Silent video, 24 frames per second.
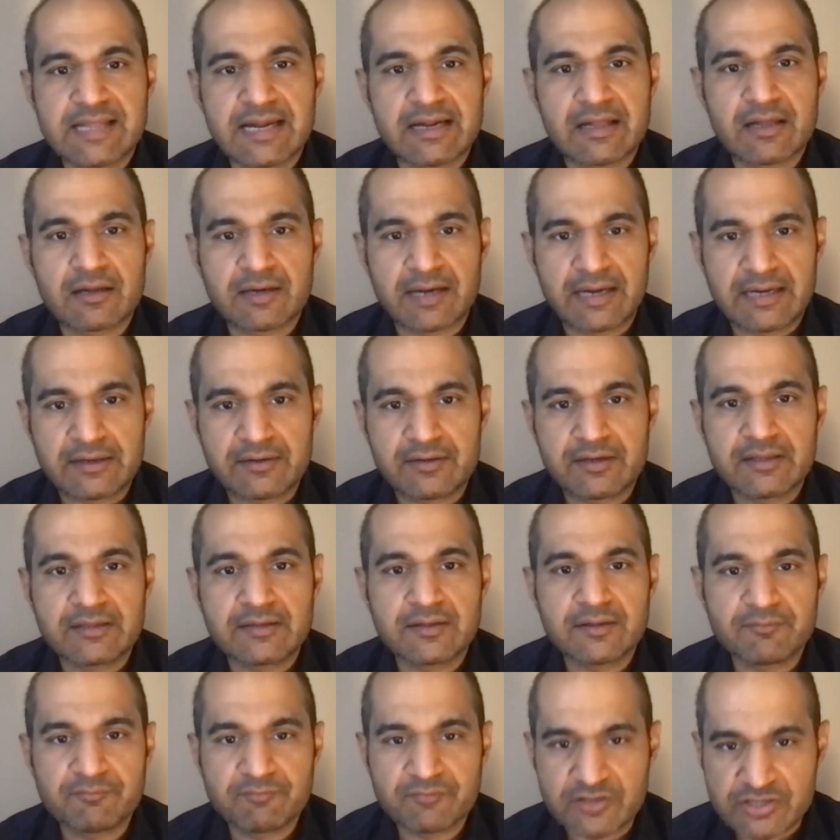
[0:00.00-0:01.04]
that are entering
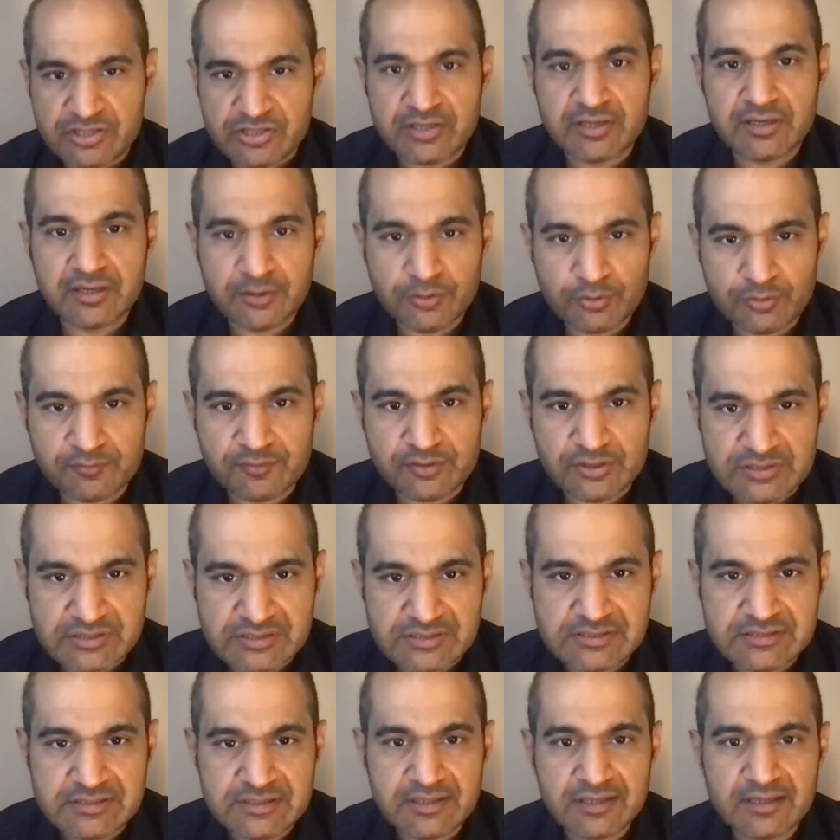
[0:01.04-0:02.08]
the Virginia
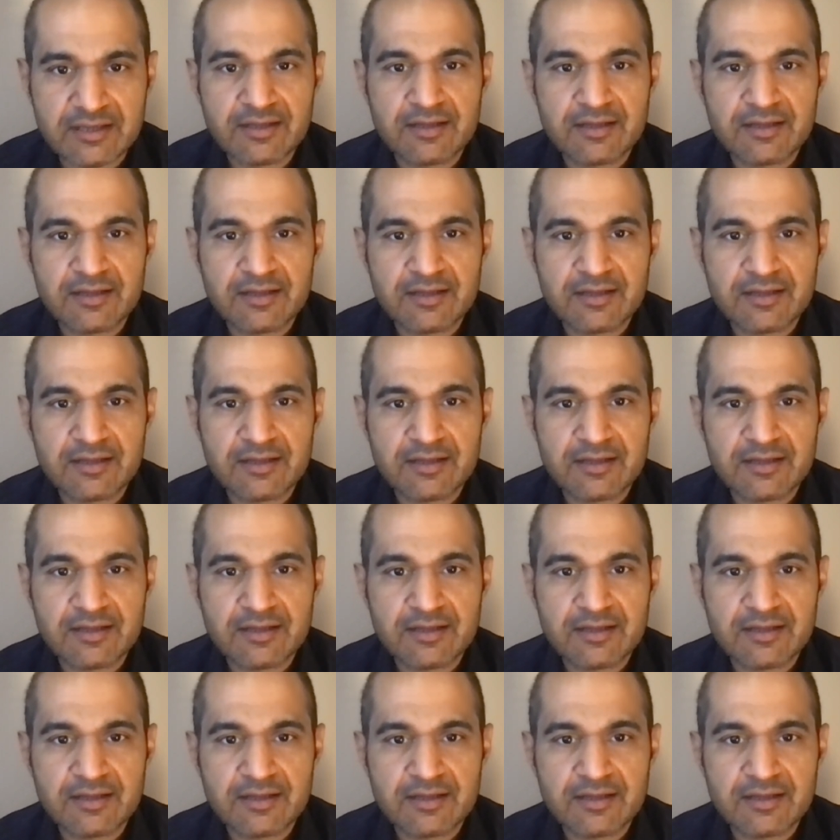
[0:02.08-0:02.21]
universe.